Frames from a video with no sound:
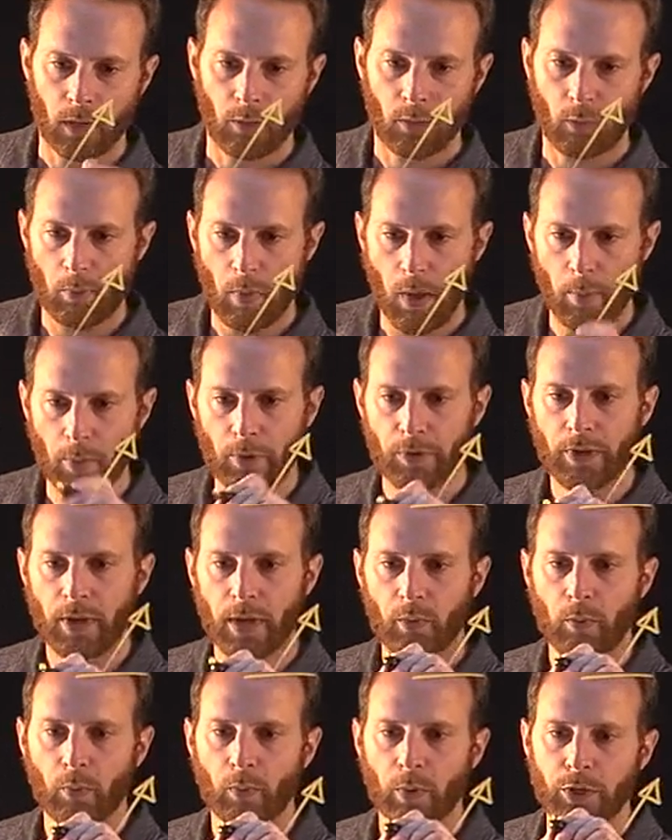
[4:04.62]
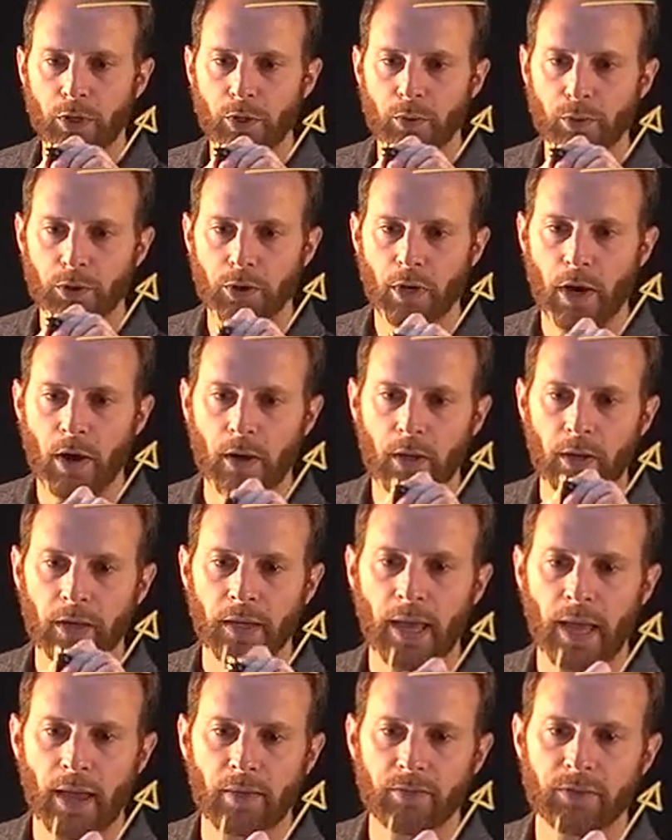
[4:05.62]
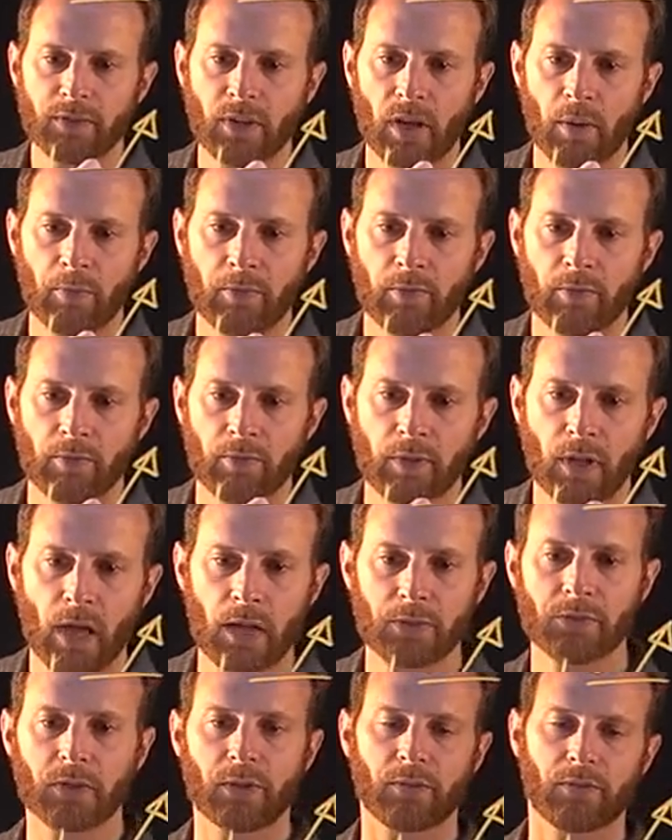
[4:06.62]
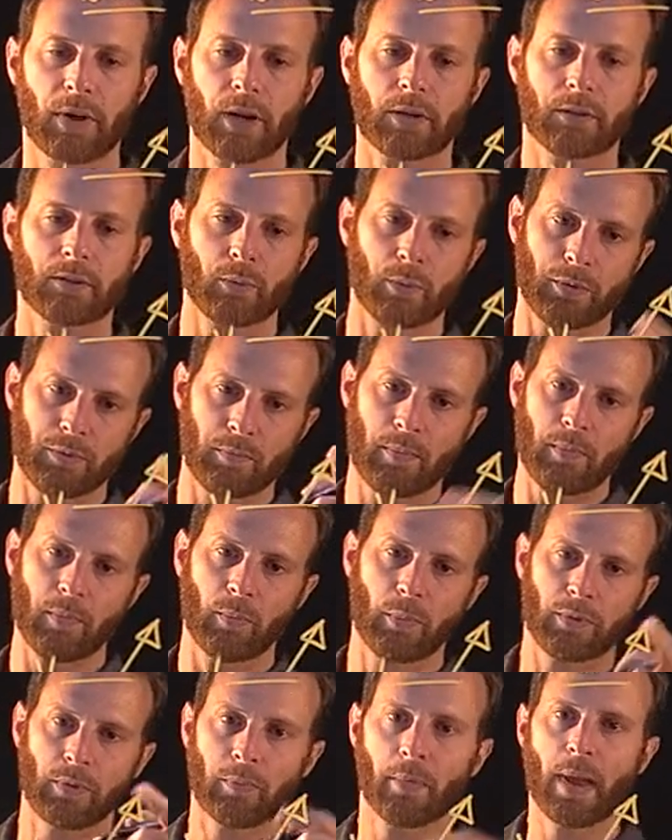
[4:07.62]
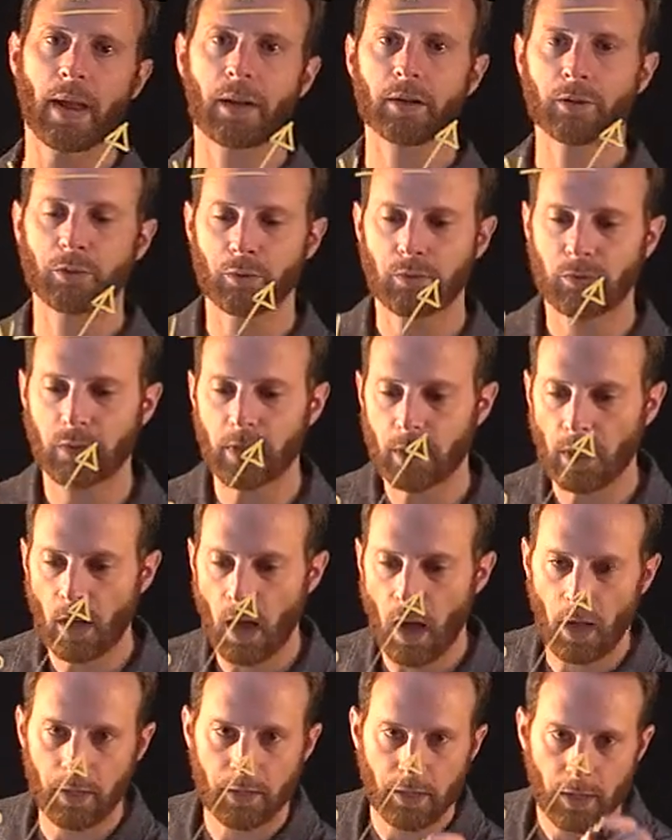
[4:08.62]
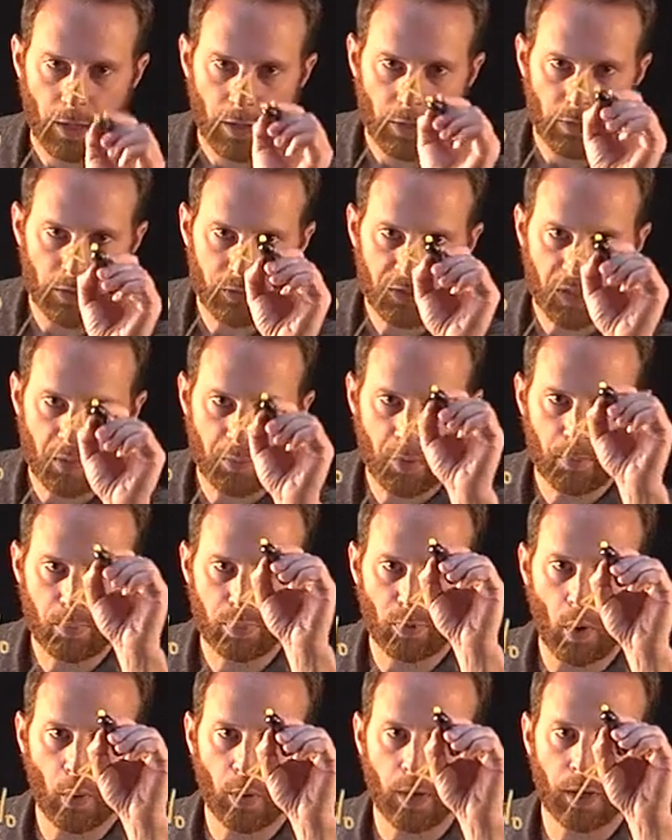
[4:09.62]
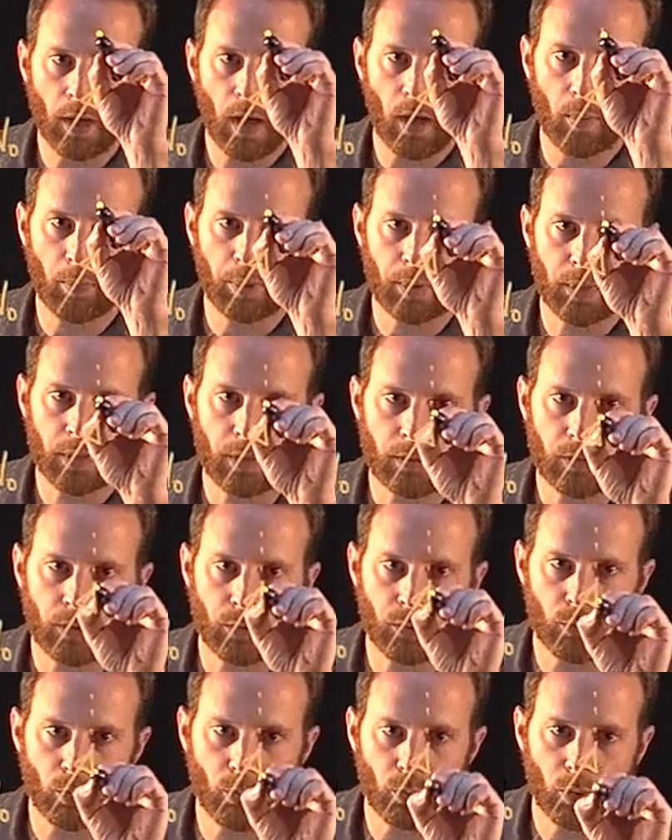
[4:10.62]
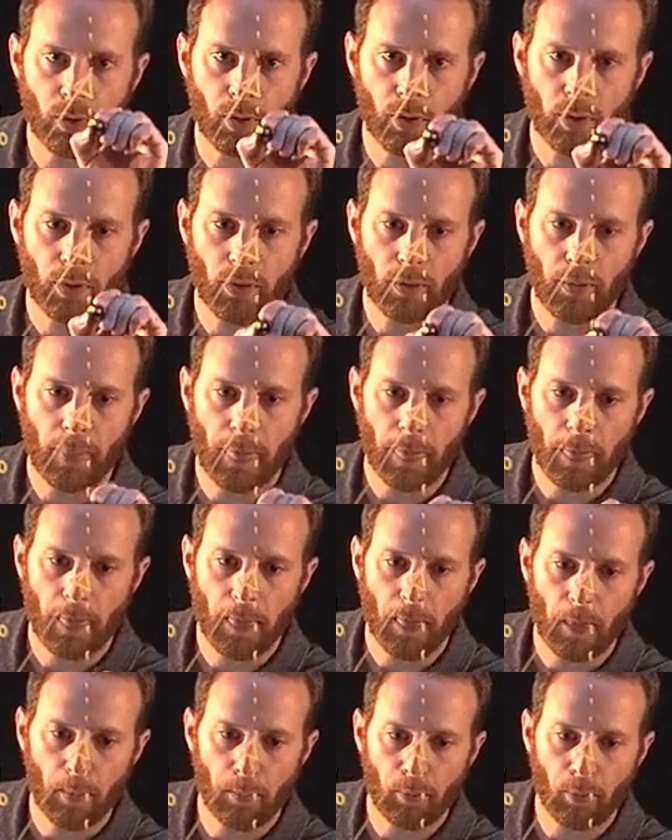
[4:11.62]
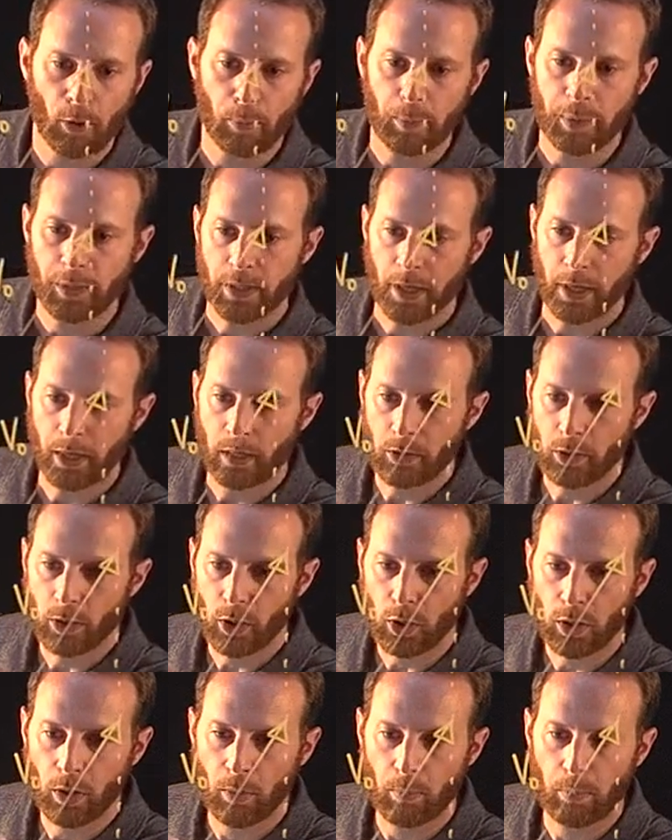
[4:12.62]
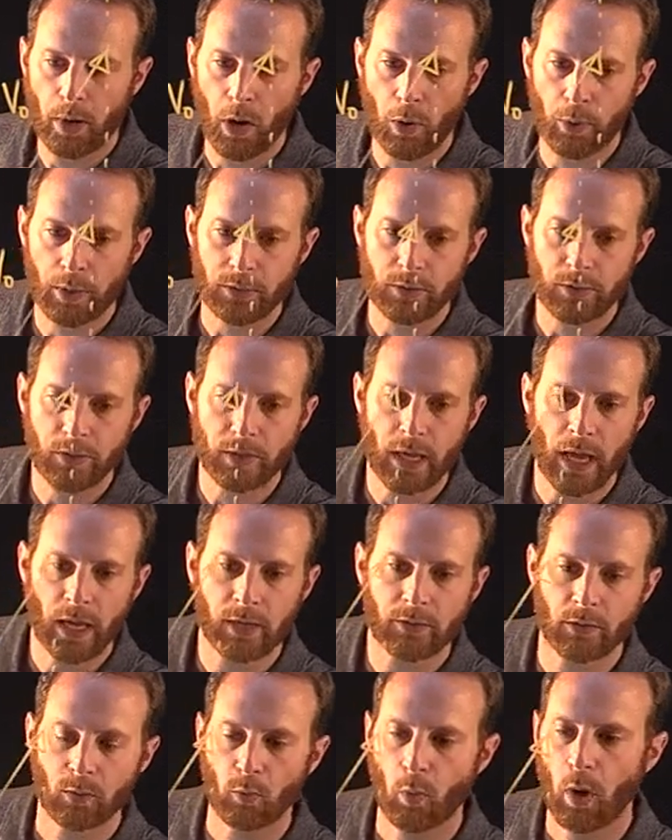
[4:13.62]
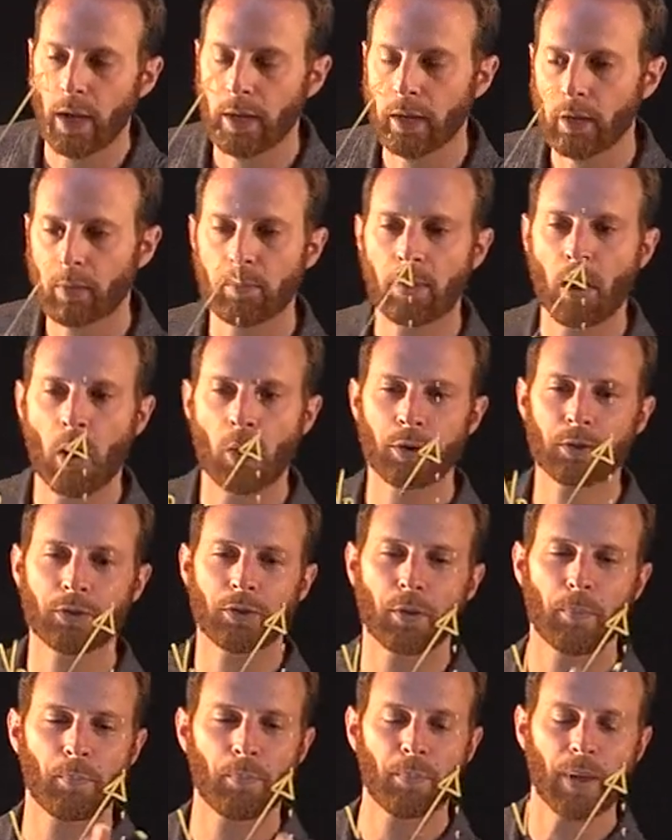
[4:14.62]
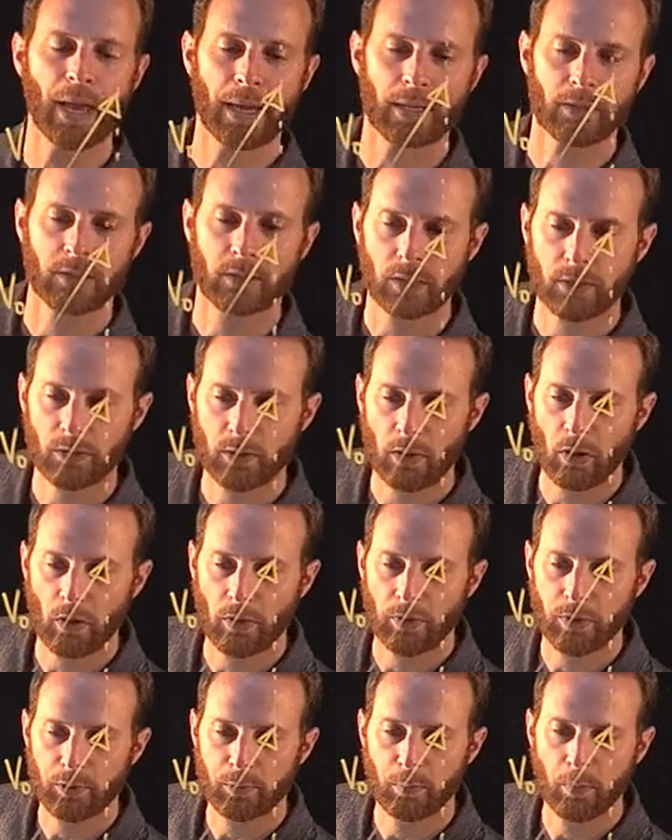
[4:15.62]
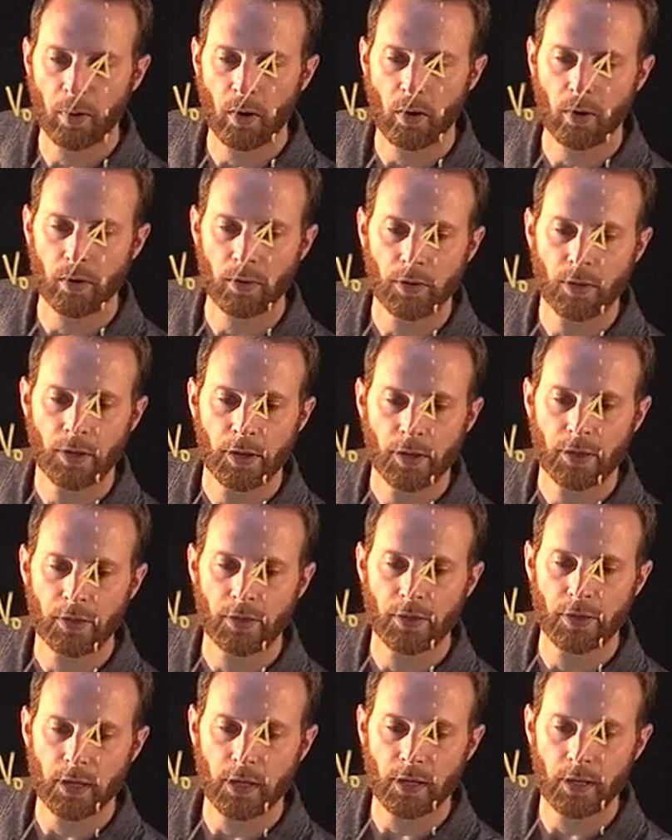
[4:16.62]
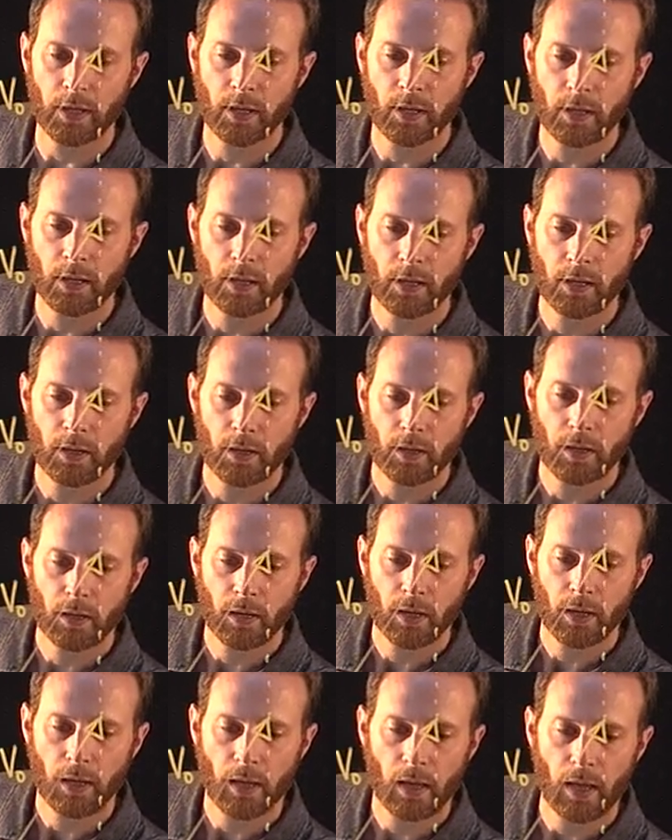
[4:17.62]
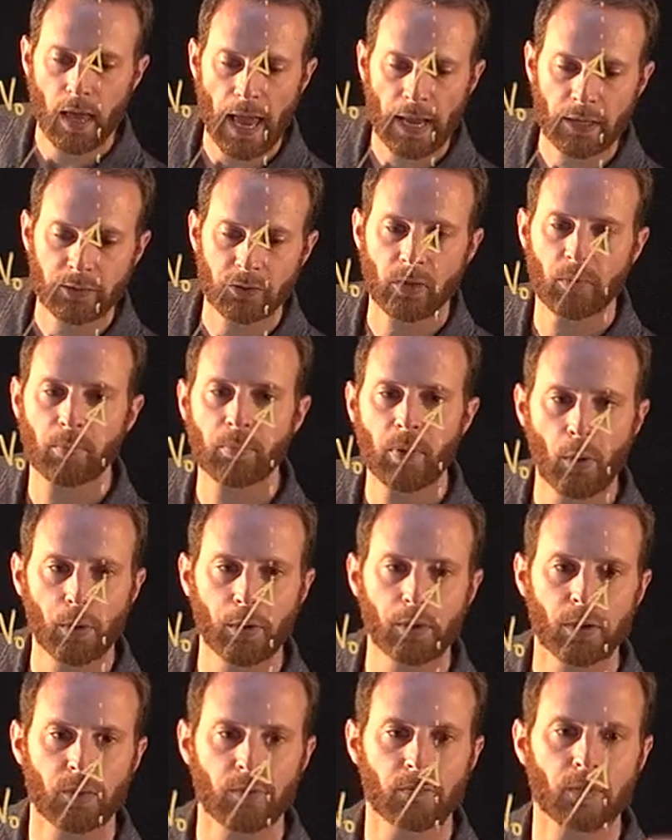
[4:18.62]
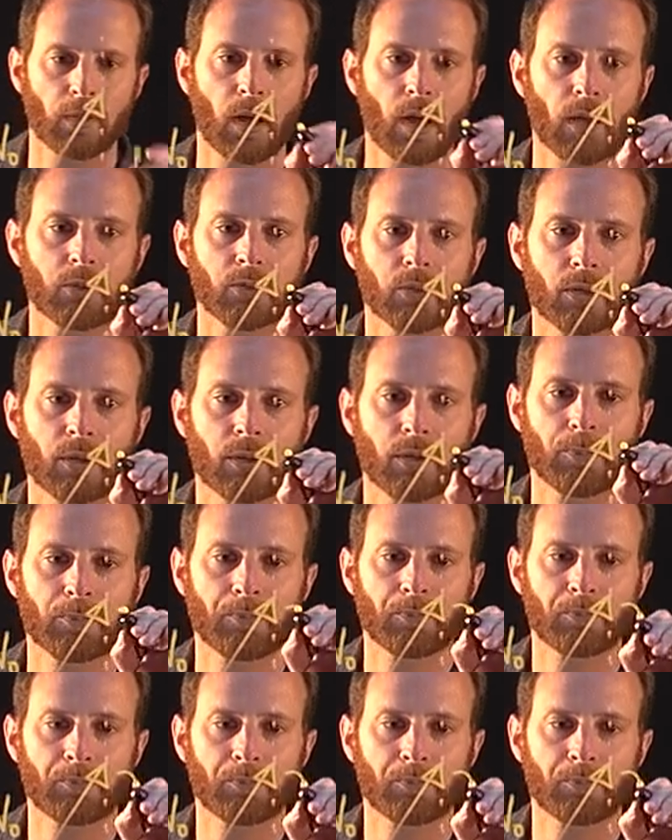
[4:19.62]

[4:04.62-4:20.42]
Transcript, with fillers: Remember that when you generically have some velocity vector with, with the magnitude v naught, this can be broken up into perpendicular components, the x and y component. The base, let's call this part the x component of the velocity,